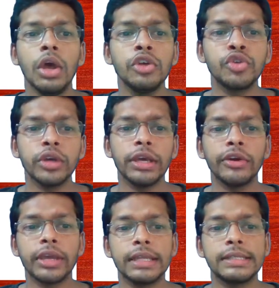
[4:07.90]
So here you
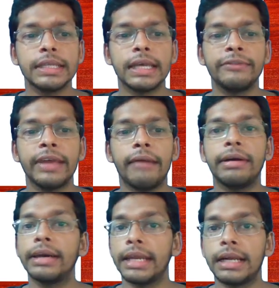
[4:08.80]
can see that we have
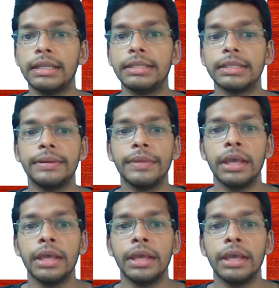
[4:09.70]
agriculture.